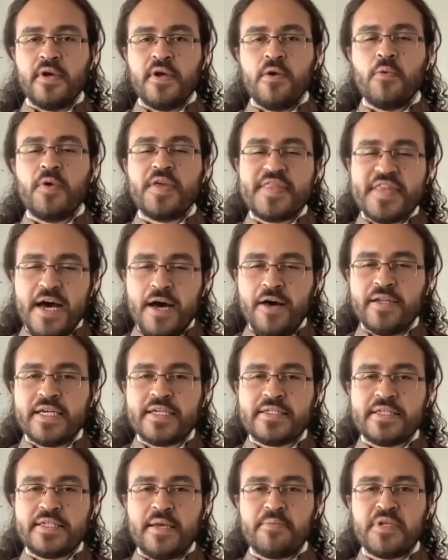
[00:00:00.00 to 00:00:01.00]
without
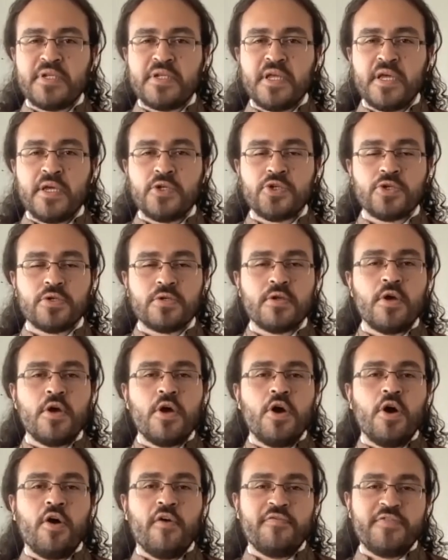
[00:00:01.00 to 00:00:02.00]
examination
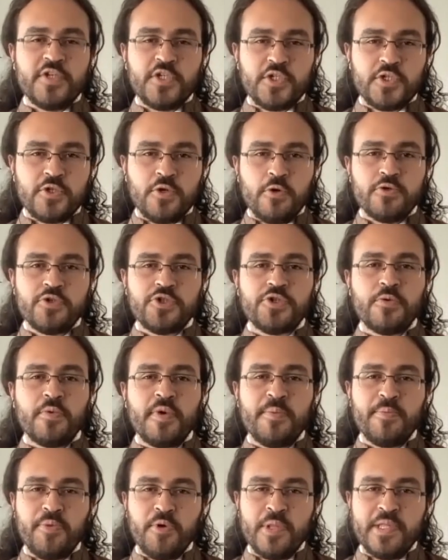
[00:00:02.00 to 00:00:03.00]
of the social
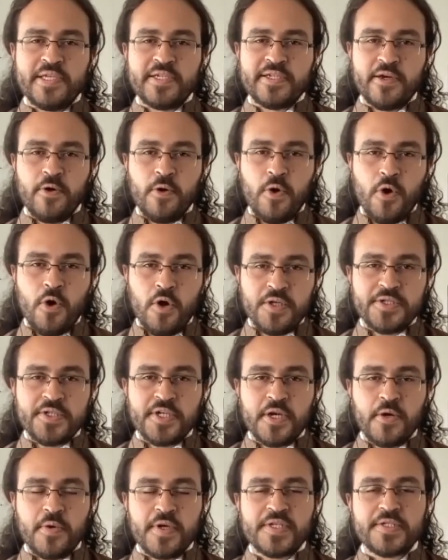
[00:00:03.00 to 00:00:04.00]
and political
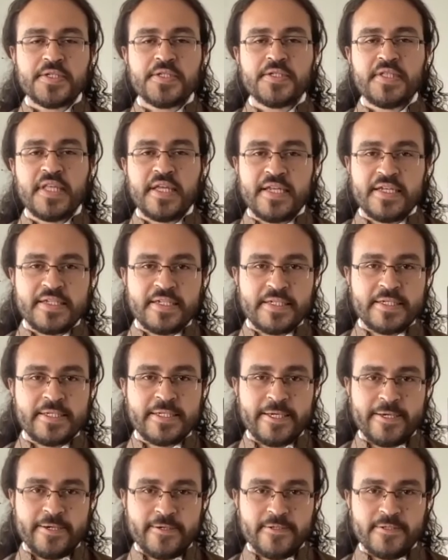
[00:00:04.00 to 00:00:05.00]
consequences that it
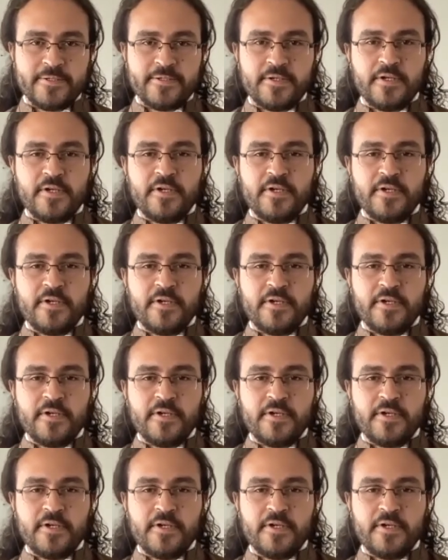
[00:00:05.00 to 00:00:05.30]
entails.